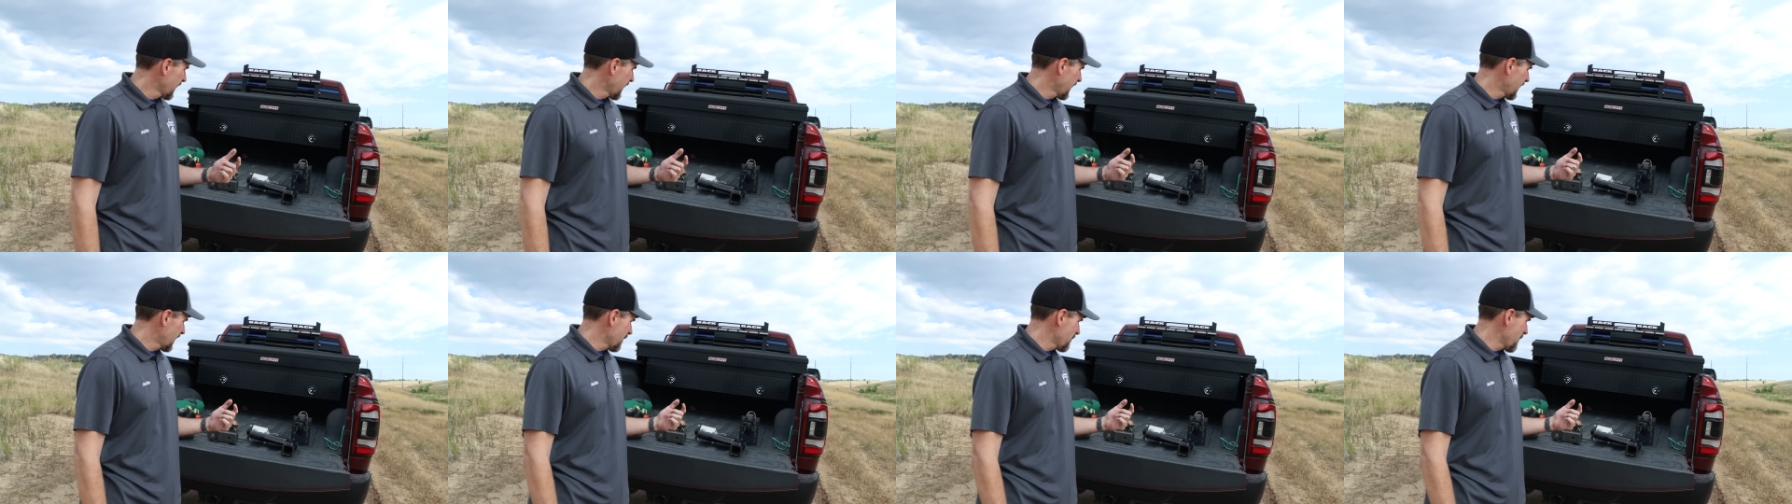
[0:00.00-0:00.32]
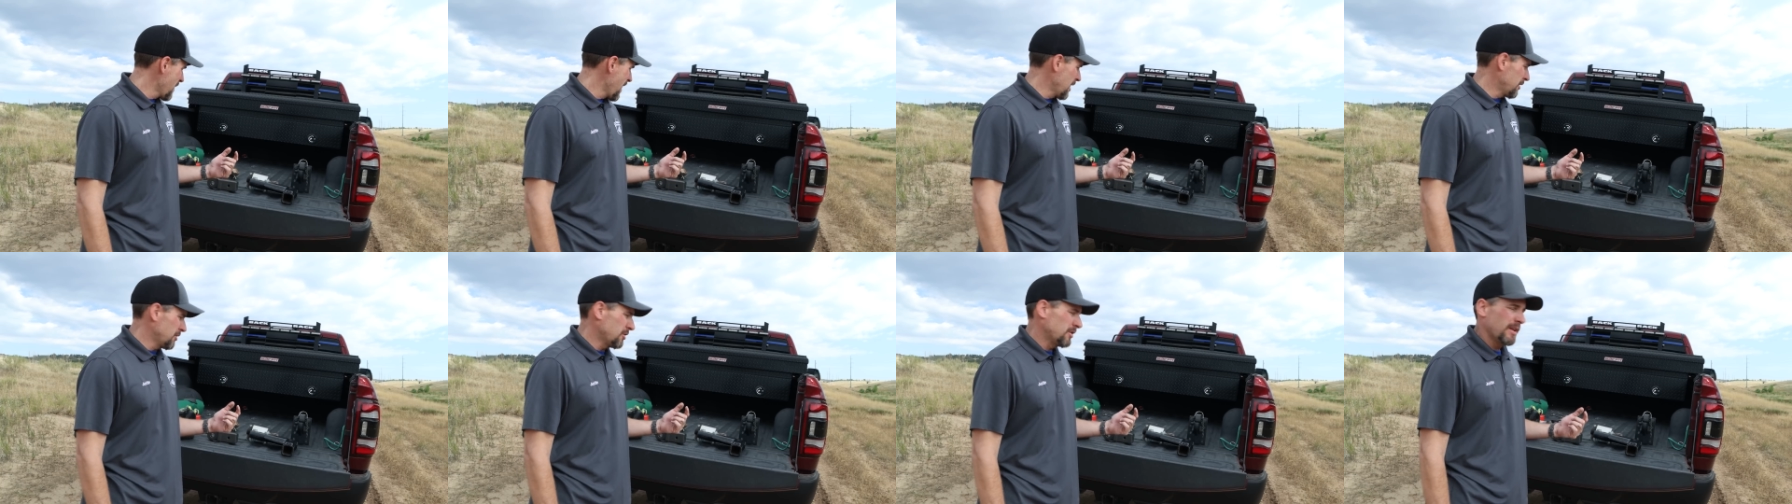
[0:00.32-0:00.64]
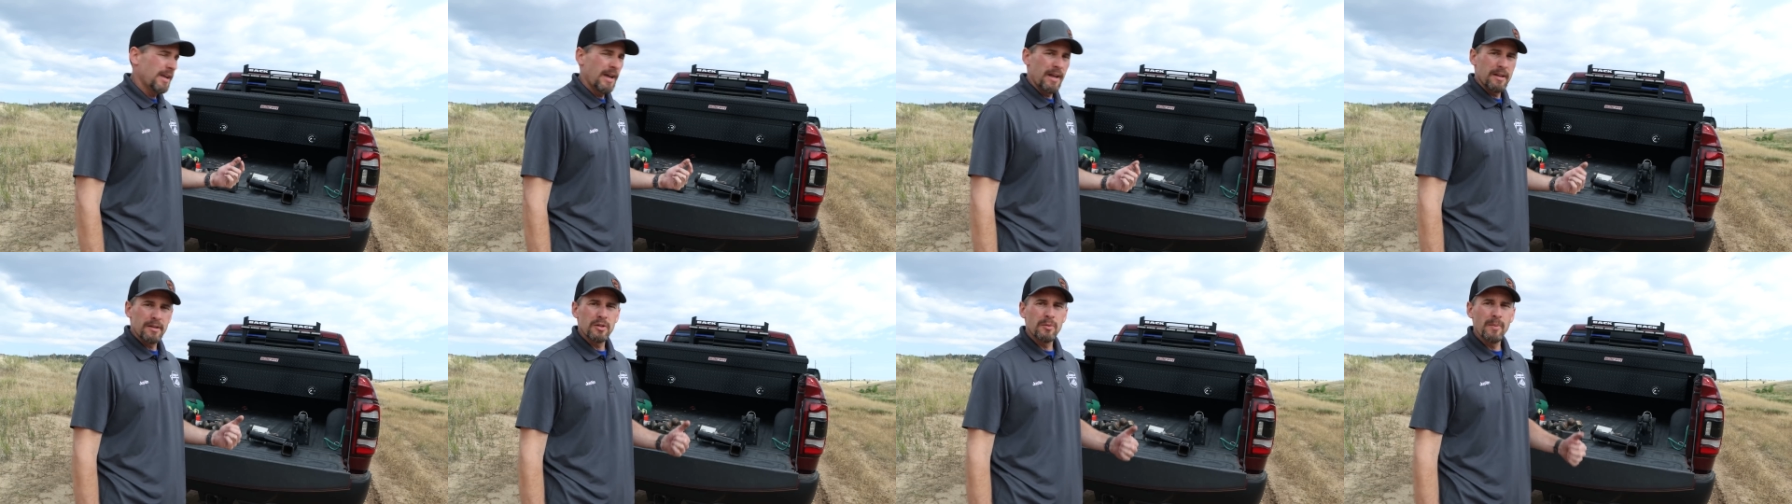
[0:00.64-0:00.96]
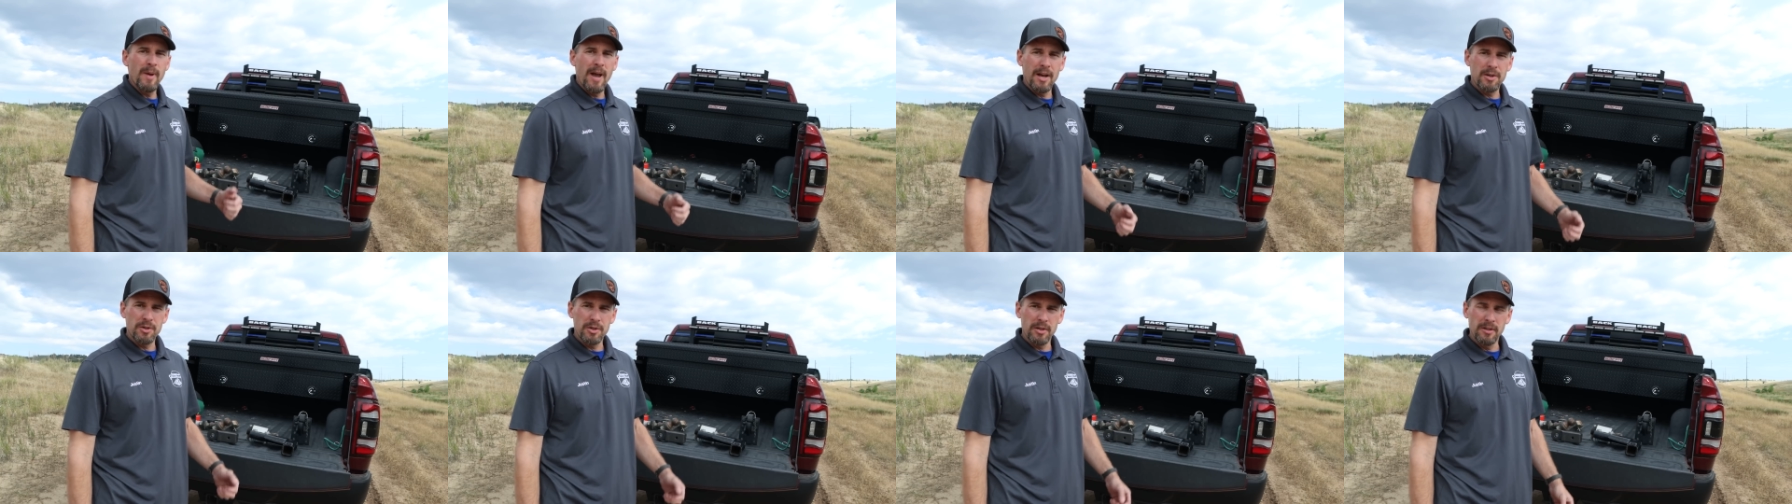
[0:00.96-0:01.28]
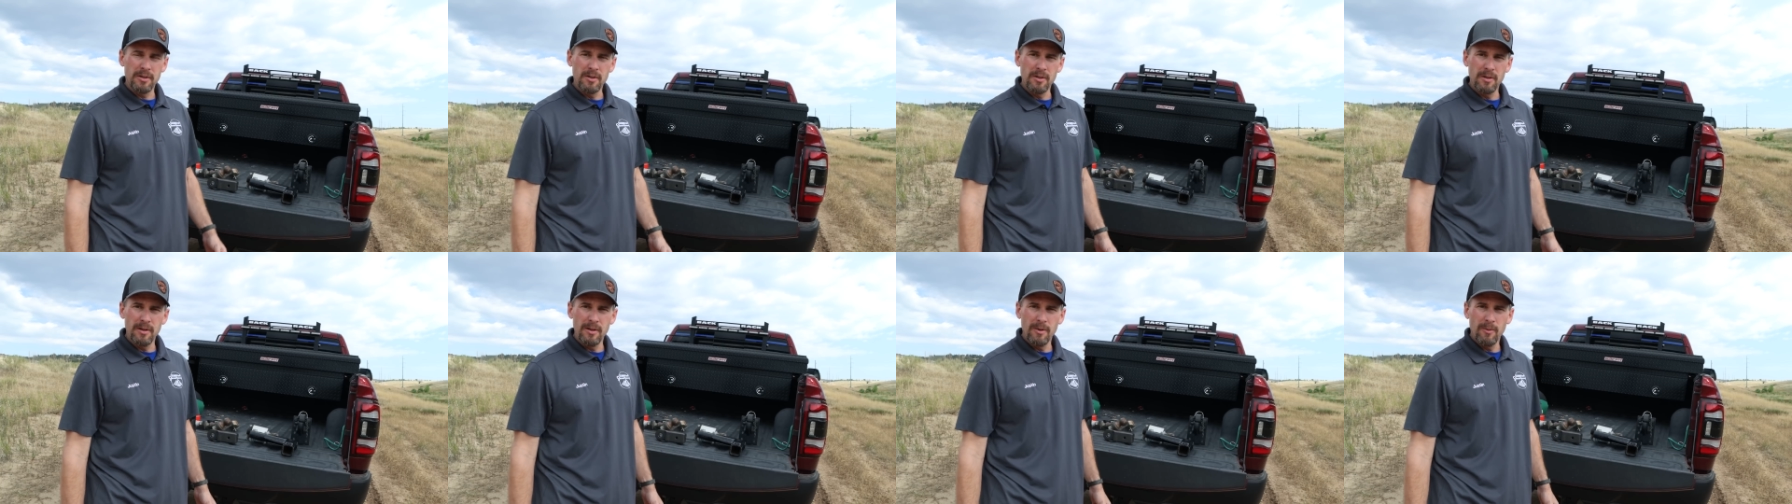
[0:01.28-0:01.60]
and imagine that
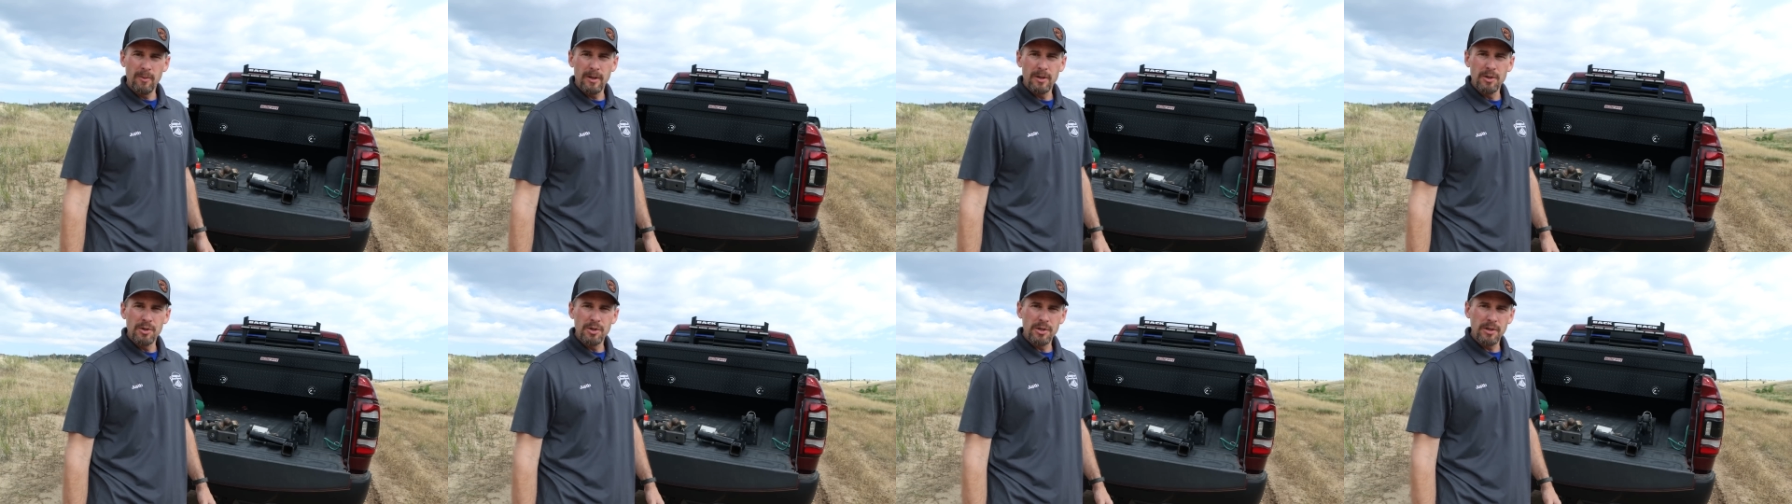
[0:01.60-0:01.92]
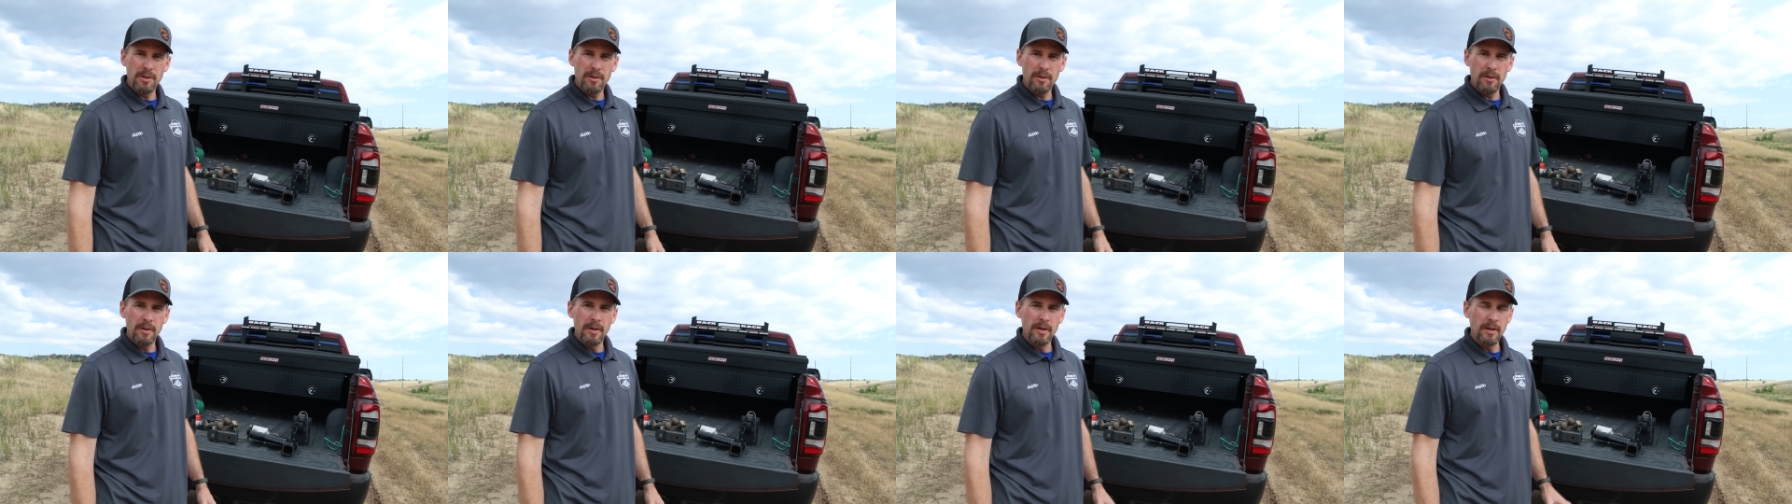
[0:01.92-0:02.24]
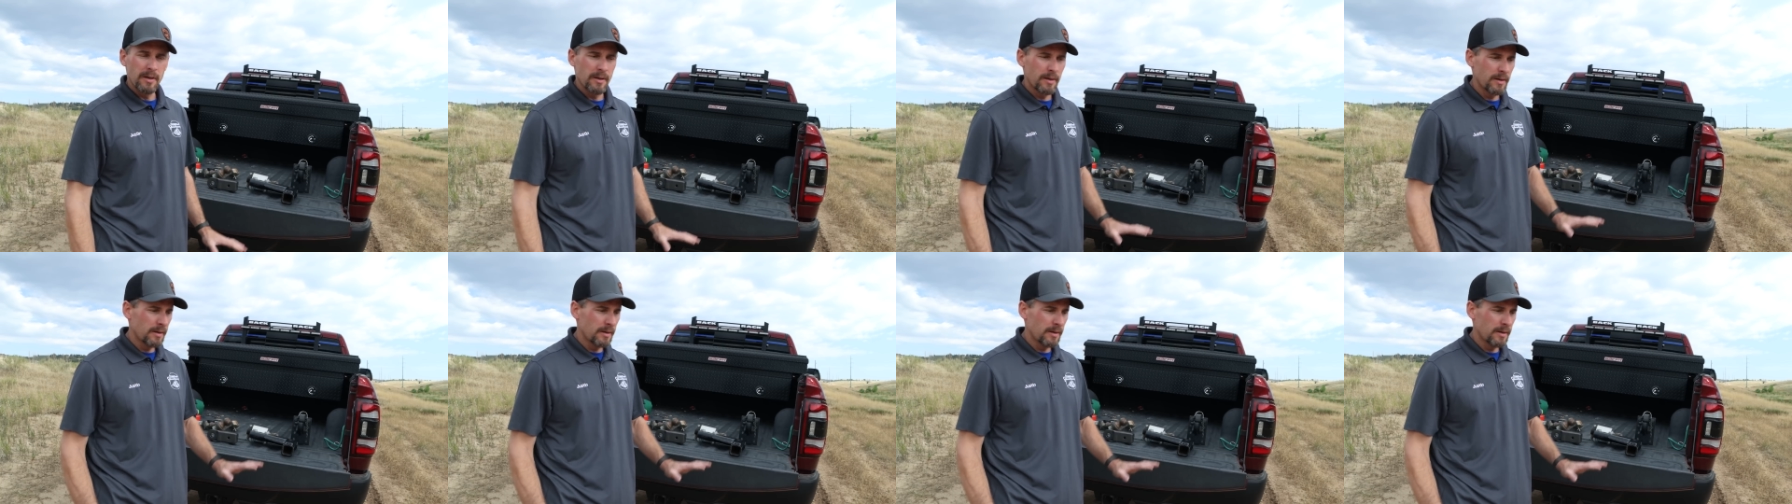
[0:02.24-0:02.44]
smashing through your windshield,